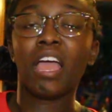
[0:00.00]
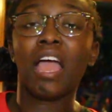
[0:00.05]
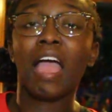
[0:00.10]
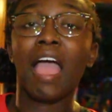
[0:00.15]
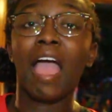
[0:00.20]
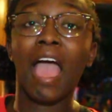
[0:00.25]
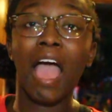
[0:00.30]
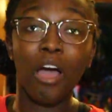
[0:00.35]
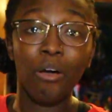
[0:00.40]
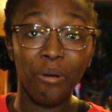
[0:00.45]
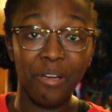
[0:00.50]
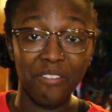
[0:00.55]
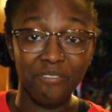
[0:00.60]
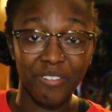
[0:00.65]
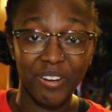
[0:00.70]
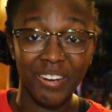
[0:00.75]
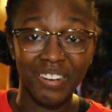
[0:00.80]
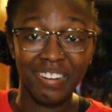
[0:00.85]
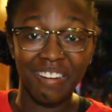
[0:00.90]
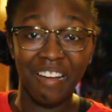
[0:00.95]

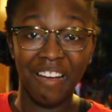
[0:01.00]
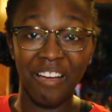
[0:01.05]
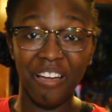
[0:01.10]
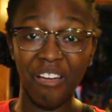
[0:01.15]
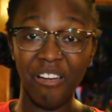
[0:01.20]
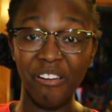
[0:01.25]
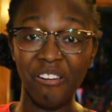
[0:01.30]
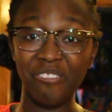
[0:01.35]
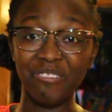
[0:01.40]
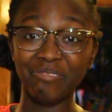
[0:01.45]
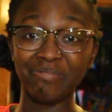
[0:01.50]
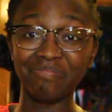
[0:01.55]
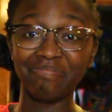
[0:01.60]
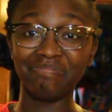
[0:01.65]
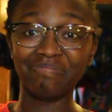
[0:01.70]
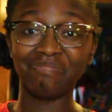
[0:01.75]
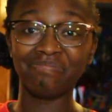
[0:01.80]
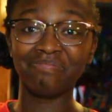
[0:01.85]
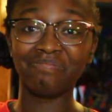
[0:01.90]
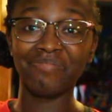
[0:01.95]
However,
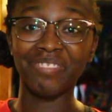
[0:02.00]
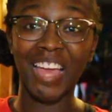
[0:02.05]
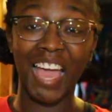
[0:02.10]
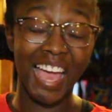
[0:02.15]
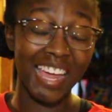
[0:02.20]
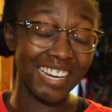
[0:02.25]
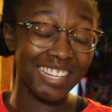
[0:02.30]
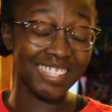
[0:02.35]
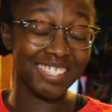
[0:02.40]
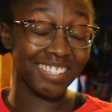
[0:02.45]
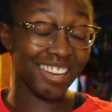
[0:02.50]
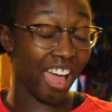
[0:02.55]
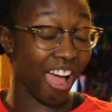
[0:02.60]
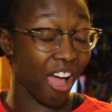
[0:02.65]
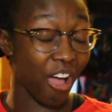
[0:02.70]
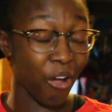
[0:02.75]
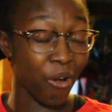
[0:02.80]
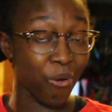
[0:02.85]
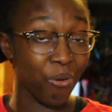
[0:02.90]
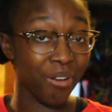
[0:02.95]
um that is
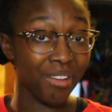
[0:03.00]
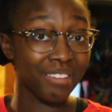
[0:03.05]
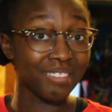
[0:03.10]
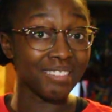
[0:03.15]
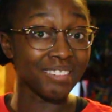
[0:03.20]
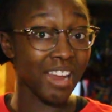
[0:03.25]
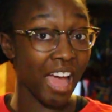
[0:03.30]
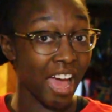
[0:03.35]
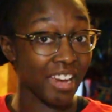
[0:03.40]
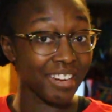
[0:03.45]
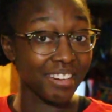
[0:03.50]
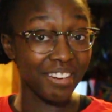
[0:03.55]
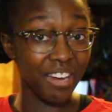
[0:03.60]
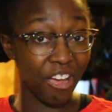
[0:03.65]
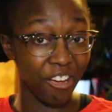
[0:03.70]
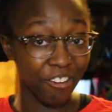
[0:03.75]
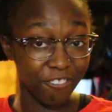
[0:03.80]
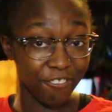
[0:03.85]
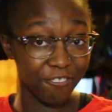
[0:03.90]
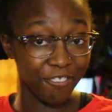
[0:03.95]
now not
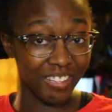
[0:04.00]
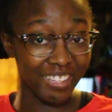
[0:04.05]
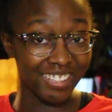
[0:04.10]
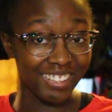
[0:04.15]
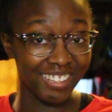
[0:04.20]
enough